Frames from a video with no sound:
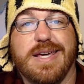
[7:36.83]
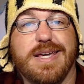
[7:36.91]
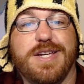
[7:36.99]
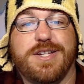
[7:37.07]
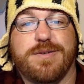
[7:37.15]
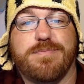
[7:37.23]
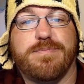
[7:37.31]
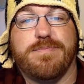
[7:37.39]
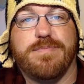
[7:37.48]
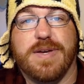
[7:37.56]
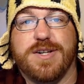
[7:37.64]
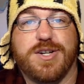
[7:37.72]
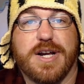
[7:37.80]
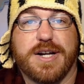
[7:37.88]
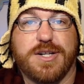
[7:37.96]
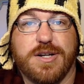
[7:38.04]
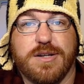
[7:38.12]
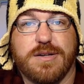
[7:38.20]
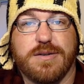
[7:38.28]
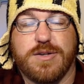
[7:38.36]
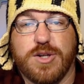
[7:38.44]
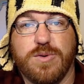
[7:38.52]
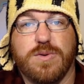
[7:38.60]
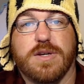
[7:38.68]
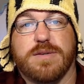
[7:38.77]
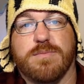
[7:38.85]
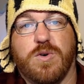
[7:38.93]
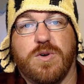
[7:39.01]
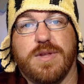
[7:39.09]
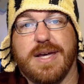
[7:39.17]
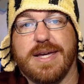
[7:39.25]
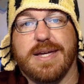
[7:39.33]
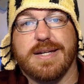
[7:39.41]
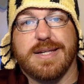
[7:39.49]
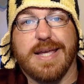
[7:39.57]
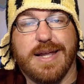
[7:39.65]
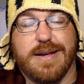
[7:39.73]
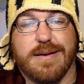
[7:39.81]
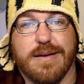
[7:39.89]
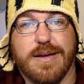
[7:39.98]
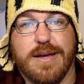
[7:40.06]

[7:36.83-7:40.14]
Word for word: Each injection to this mold, I get 10